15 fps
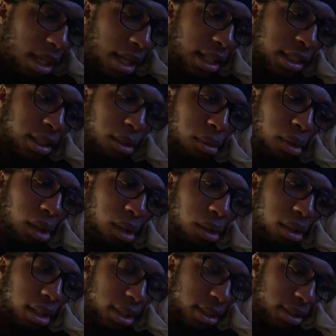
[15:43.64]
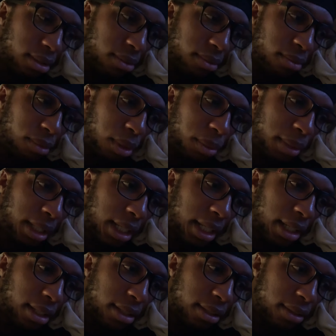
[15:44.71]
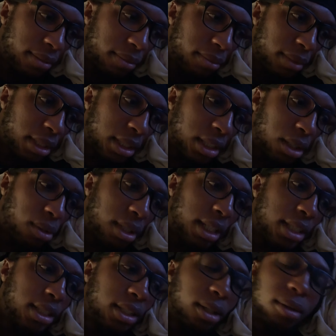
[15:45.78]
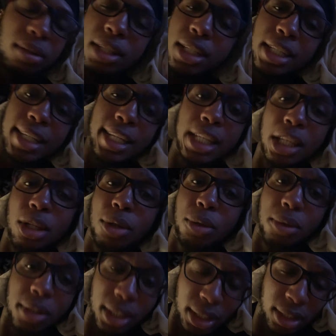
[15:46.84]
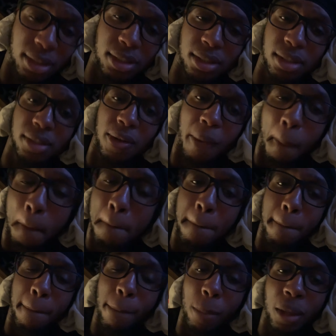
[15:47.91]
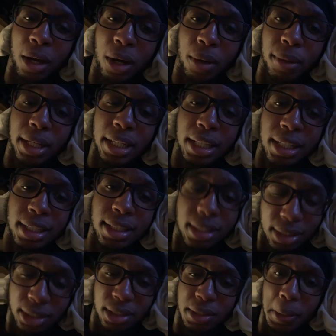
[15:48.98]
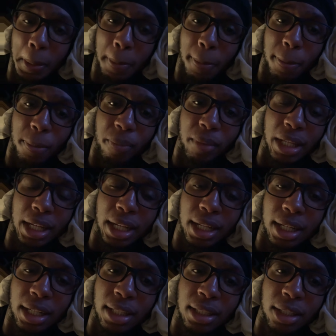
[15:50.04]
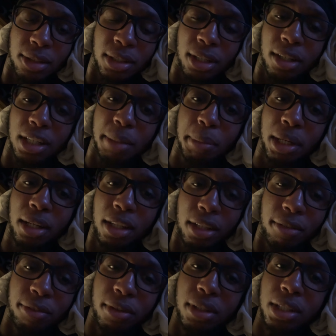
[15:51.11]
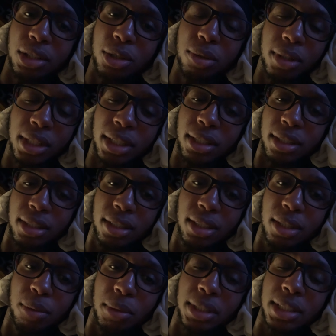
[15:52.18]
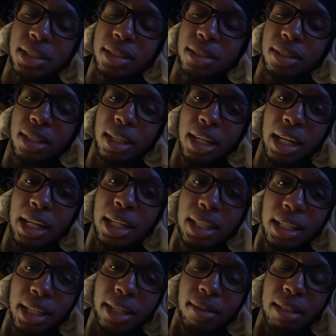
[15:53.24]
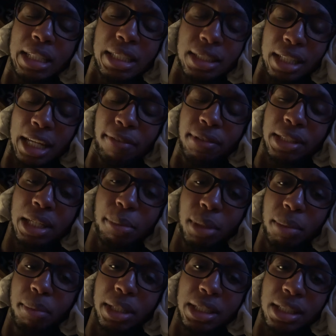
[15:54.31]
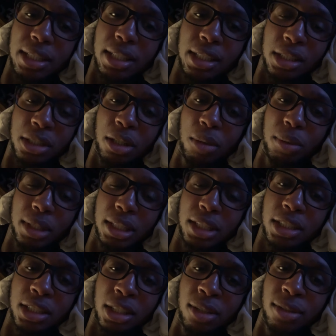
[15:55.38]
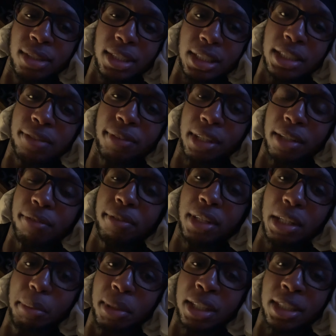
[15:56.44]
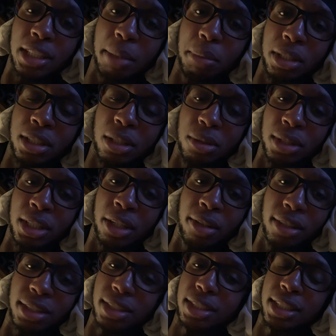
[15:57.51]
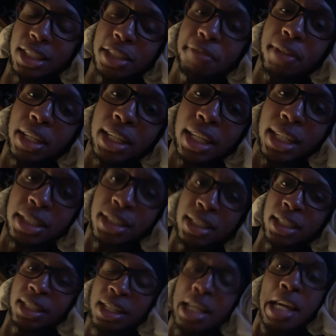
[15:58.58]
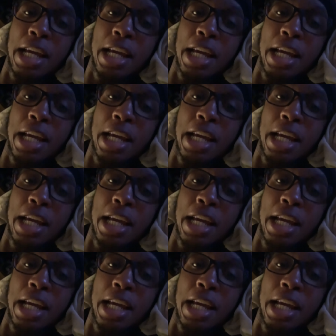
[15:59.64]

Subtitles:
So, where we at? So Condola and Lawrence are at lunch, and they're talking about looking for Latoya, which is a hilarious. It's every time they mention these show within the shows, it's just fucking funny because they be so serious into this fake ass shit.